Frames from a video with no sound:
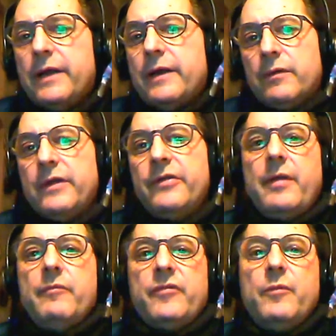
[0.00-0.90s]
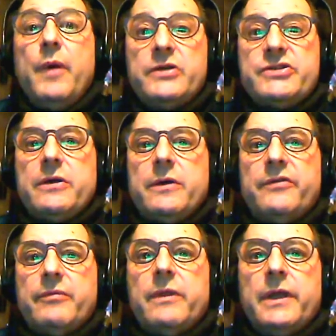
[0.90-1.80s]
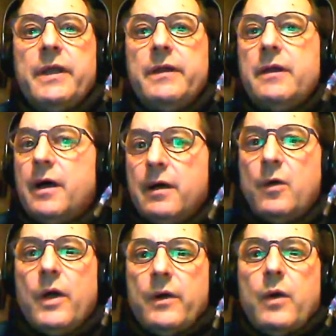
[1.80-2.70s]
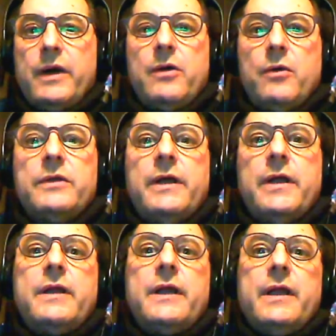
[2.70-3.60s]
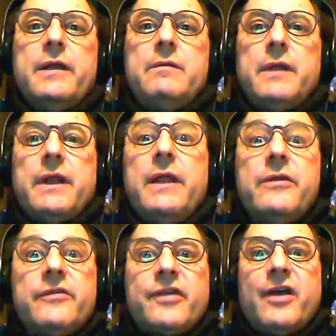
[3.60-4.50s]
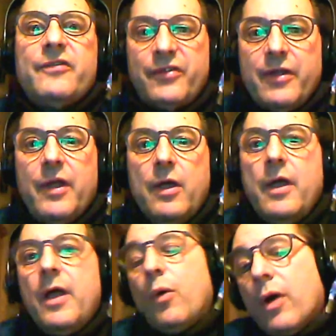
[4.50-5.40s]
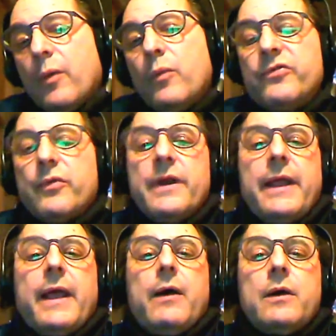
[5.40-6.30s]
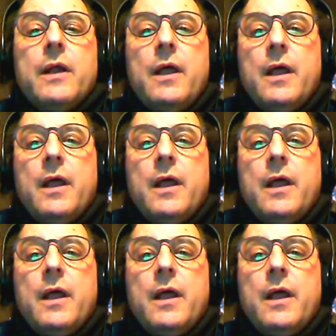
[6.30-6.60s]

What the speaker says: And it really stems from Basho. It's really quite an old idea that he discussed, or was written down.